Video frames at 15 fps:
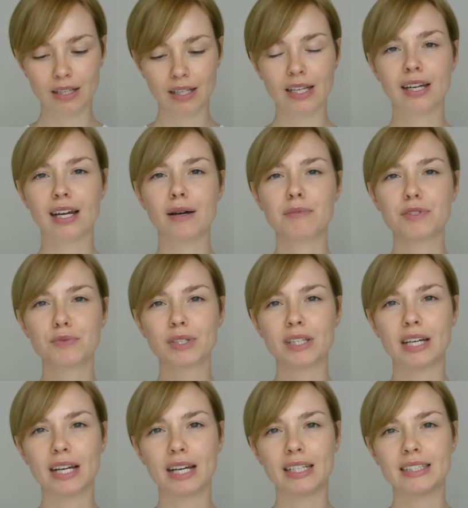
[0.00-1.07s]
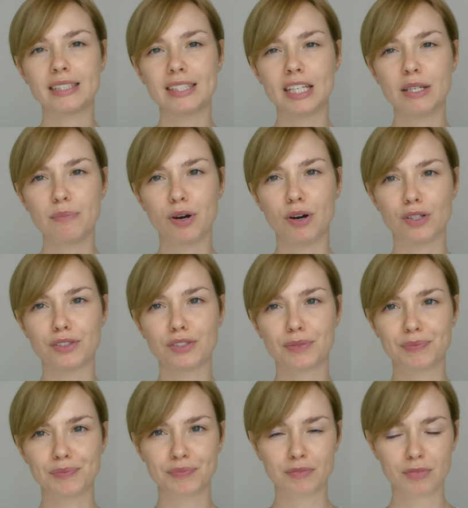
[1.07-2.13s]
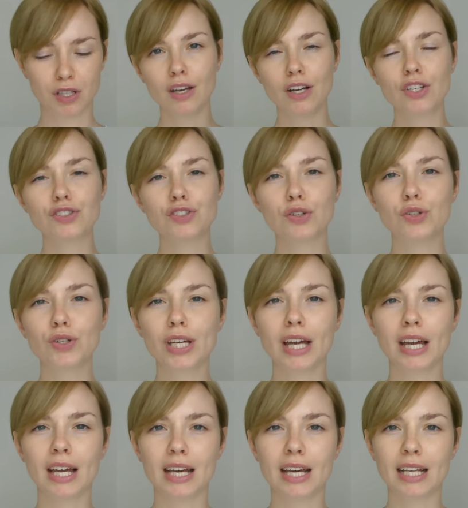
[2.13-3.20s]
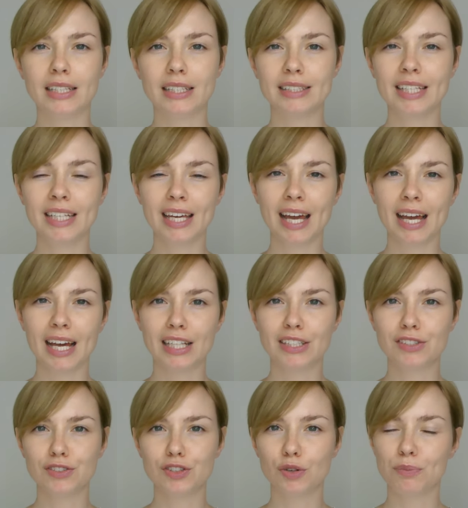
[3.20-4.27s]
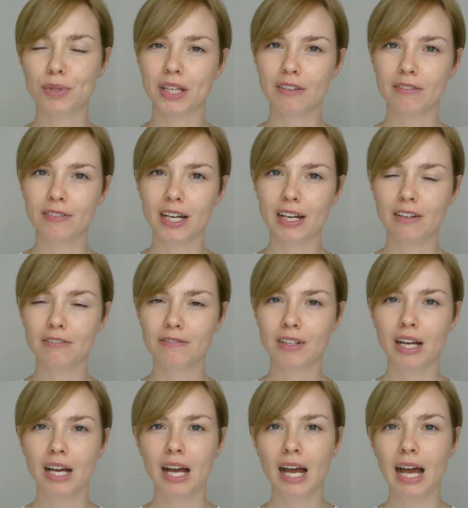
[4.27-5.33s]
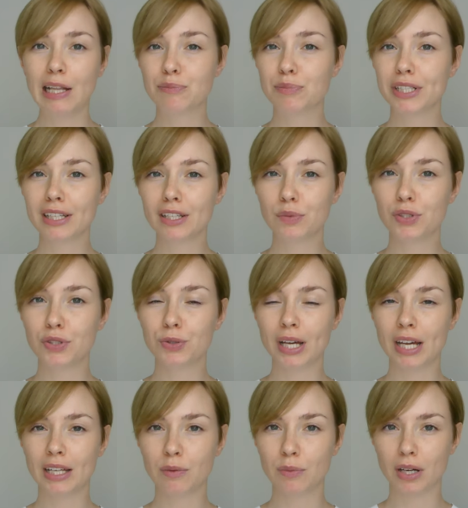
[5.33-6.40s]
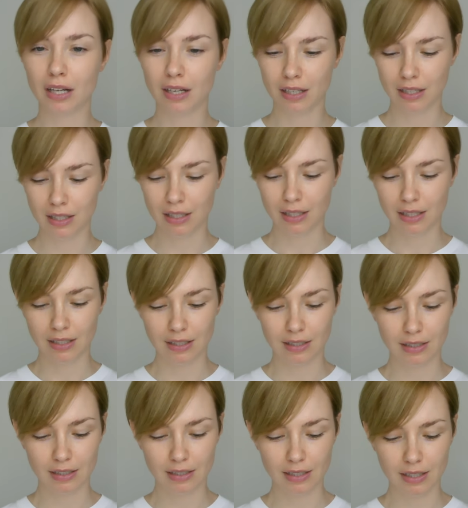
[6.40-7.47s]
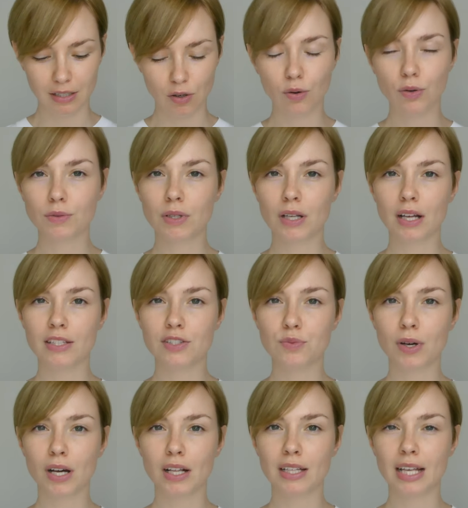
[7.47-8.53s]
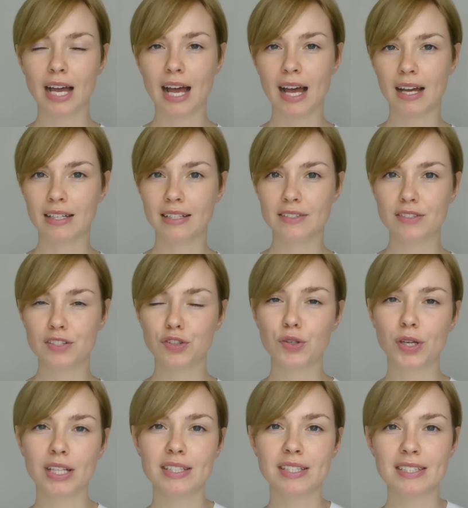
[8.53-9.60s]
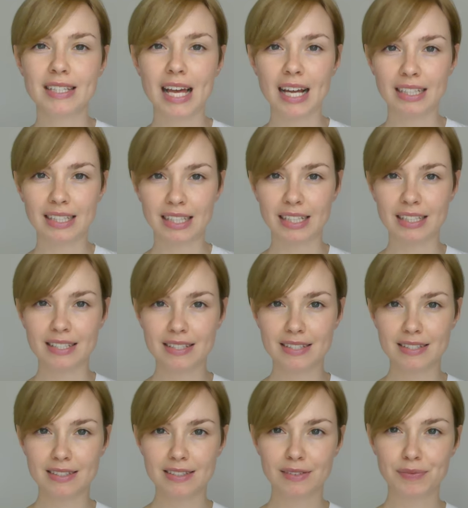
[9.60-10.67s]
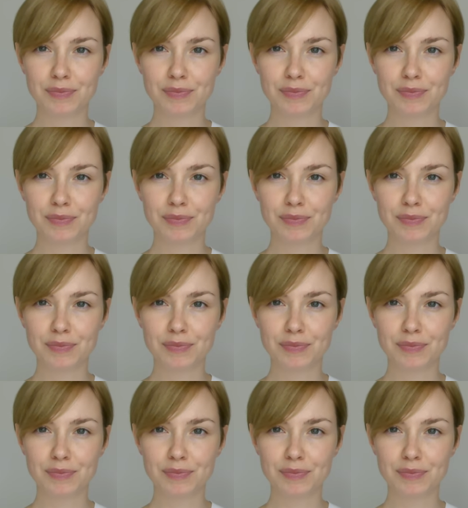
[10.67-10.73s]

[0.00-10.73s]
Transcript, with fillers: It comes with a teapot, so you can decant your BFF and bring it with you anywhere. As well as you can stack this,